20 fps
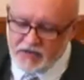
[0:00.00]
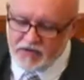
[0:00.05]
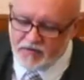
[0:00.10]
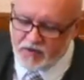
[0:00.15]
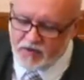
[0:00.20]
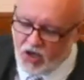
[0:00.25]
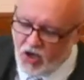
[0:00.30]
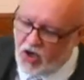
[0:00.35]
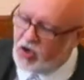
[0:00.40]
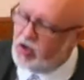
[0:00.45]

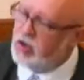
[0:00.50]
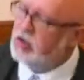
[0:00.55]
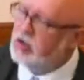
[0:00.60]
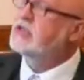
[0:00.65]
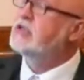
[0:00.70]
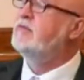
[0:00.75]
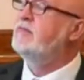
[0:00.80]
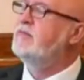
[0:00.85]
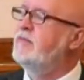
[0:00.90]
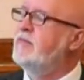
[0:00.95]
God.
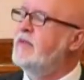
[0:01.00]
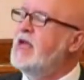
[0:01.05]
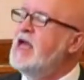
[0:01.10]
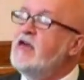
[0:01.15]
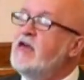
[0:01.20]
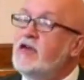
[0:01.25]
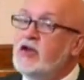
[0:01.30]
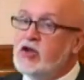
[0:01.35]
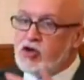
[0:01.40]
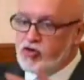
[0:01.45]

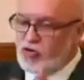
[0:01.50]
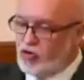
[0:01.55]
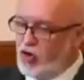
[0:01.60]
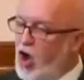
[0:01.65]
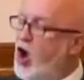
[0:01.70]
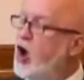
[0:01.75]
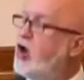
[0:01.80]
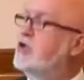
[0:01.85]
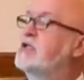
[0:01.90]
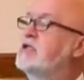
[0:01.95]
The
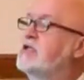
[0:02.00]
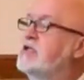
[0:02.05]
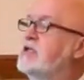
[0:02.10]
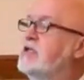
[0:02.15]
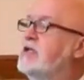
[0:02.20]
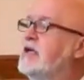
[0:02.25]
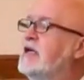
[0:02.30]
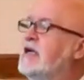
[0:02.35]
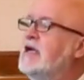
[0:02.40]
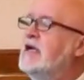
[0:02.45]
cross
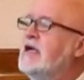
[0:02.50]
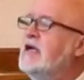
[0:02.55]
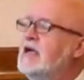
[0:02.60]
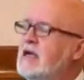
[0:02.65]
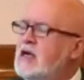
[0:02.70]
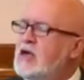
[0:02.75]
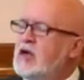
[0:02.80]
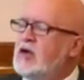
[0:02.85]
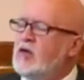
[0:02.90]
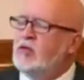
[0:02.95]

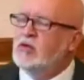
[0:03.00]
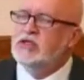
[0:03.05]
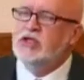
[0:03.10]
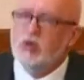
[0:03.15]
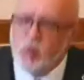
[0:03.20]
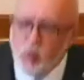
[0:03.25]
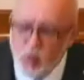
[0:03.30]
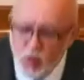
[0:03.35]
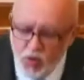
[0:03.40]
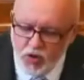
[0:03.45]
was a
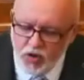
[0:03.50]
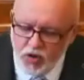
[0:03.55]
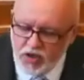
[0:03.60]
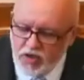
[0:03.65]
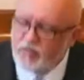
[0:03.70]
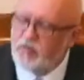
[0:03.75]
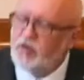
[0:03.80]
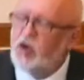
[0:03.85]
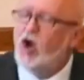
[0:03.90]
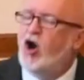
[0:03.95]
work of
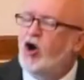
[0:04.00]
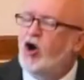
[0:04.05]
God